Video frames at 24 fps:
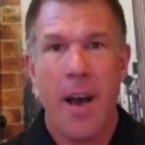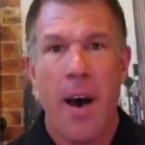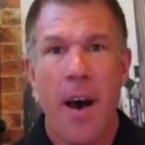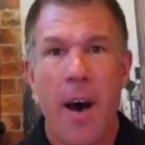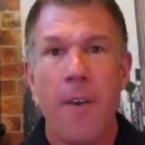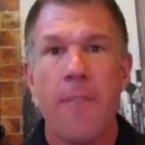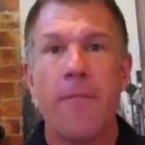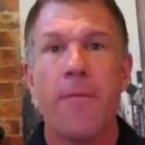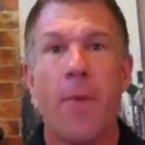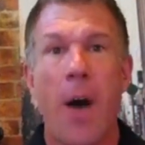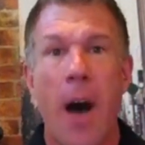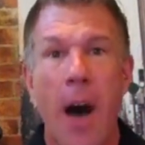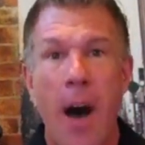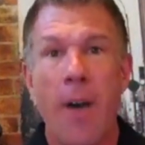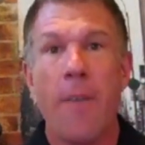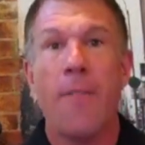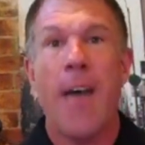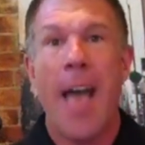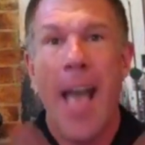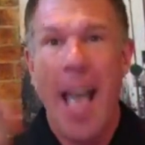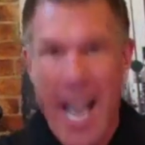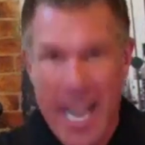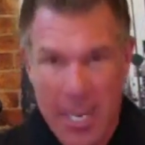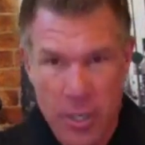Of
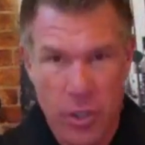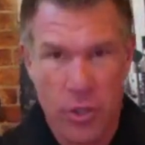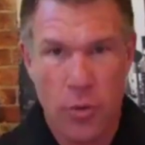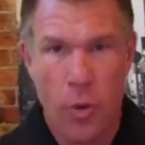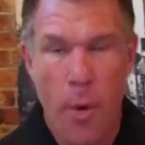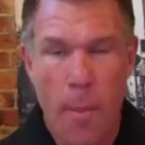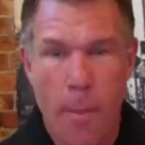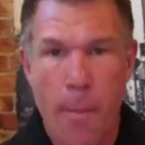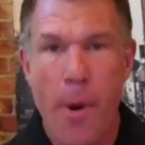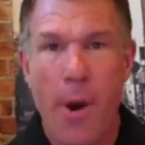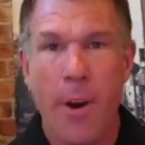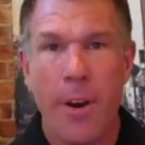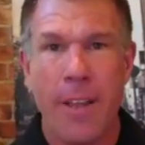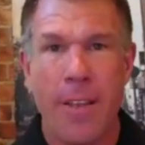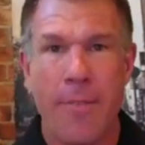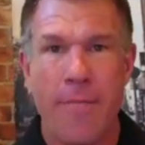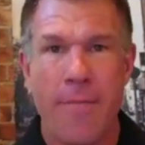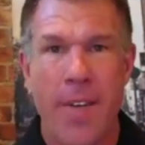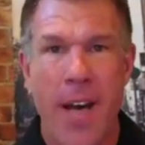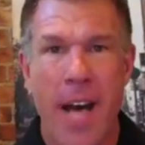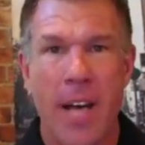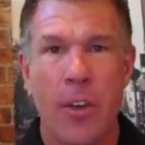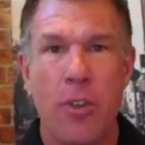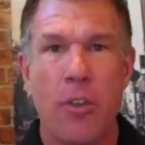actual market
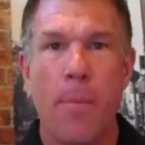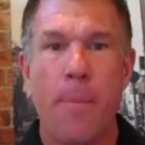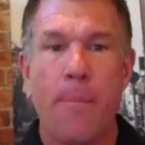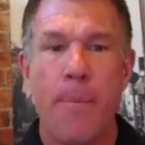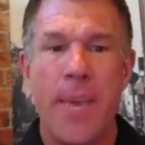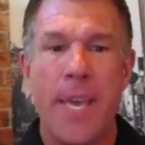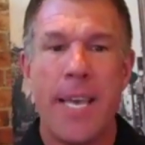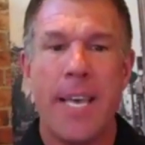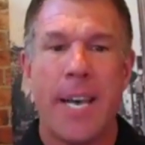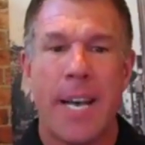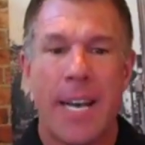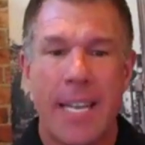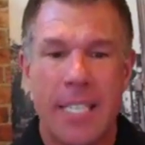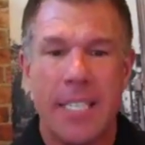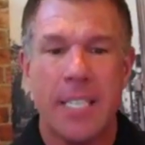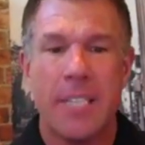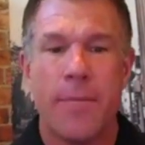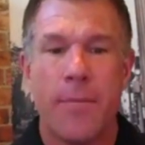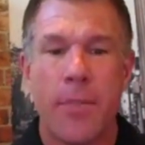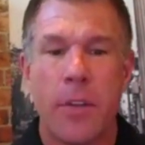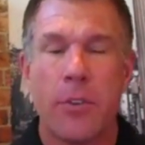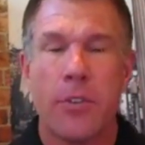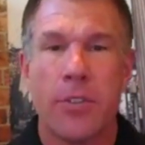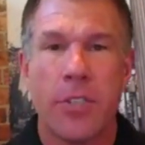value because
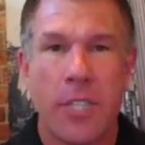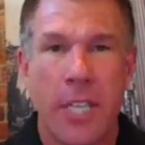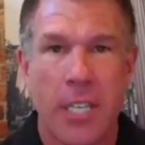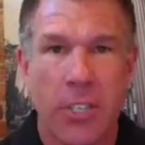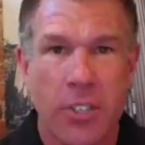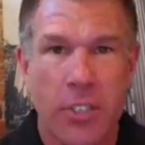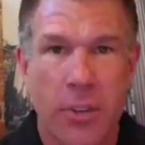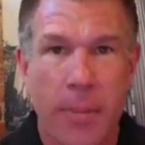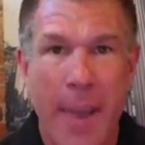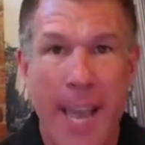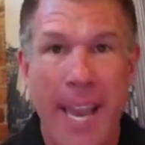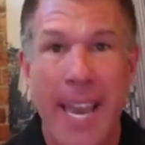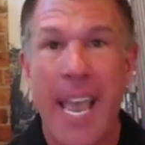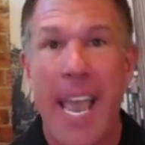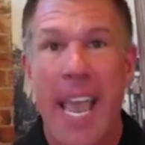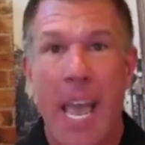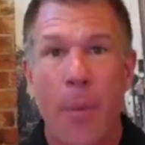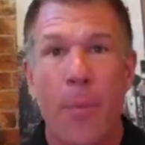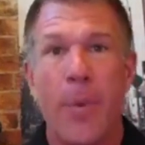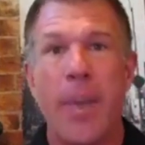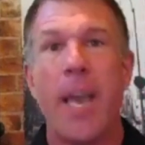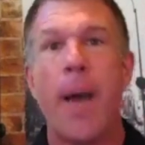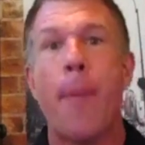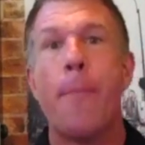of there's such demand.
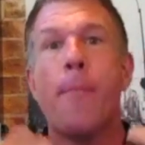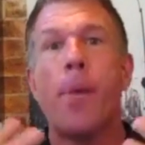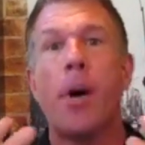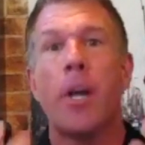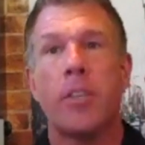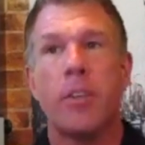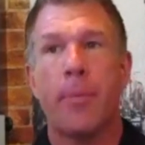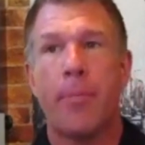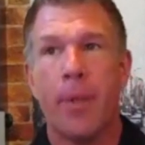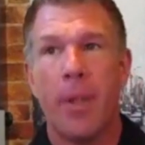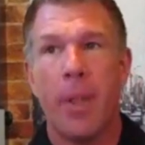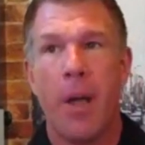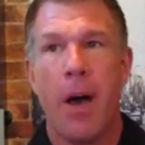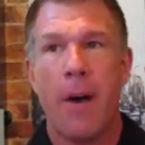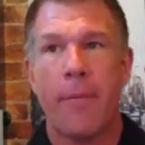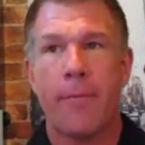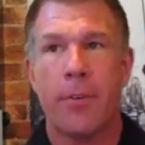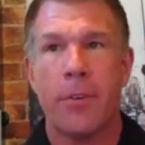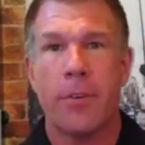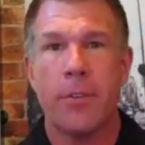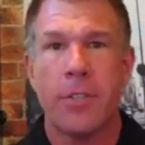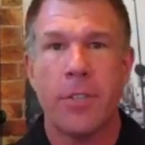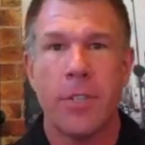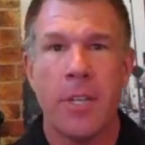And we got multiple
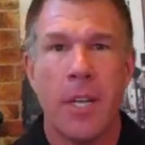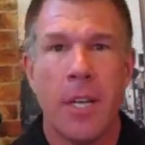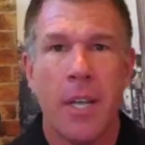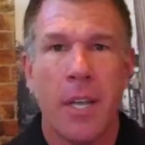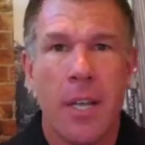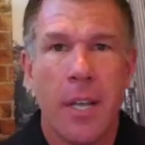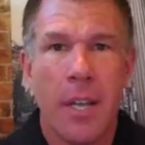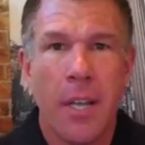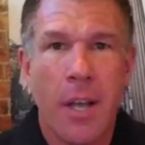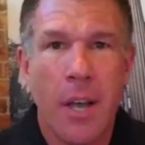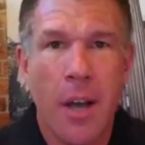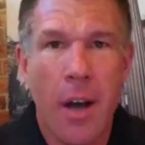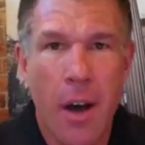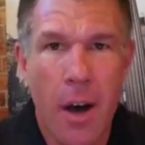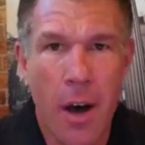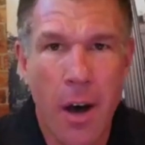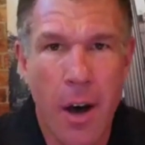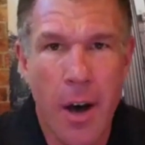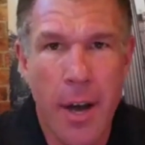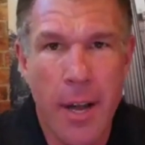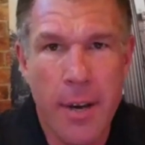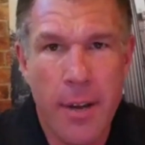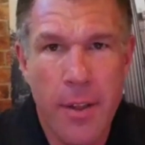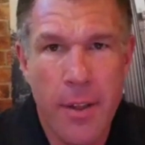offers
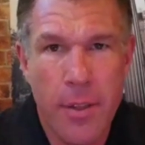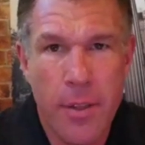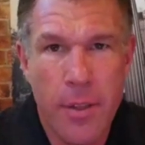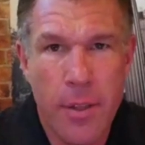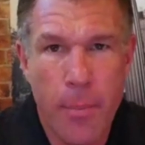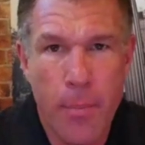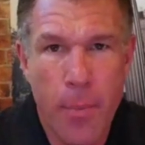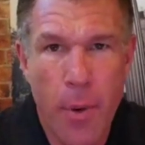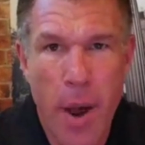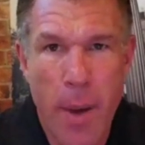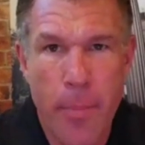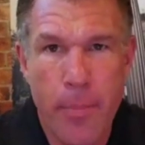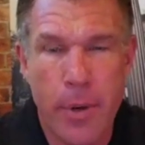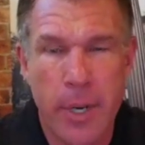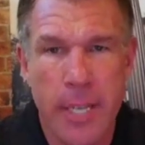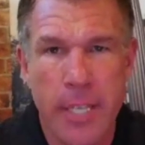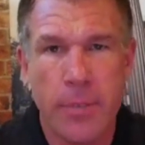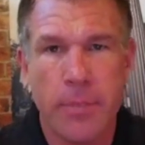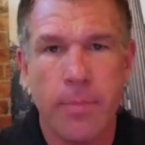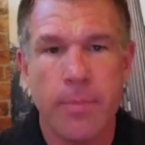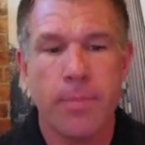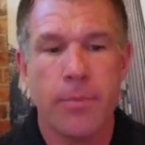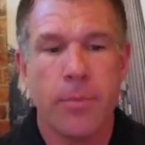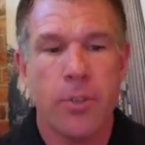on the
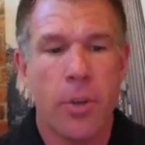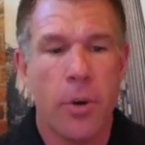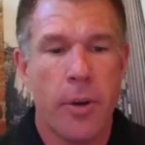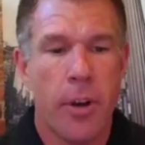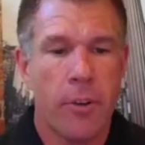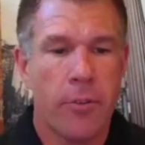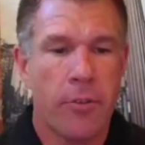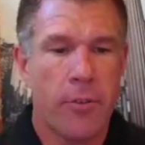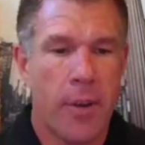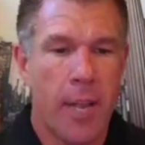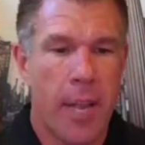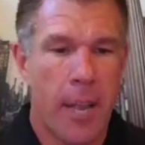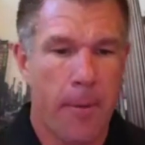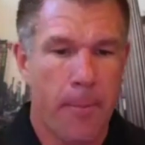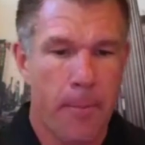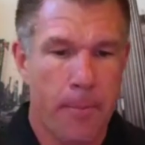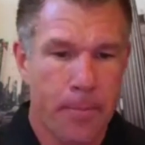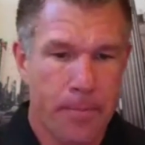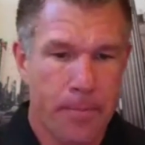properties. So here's the deal.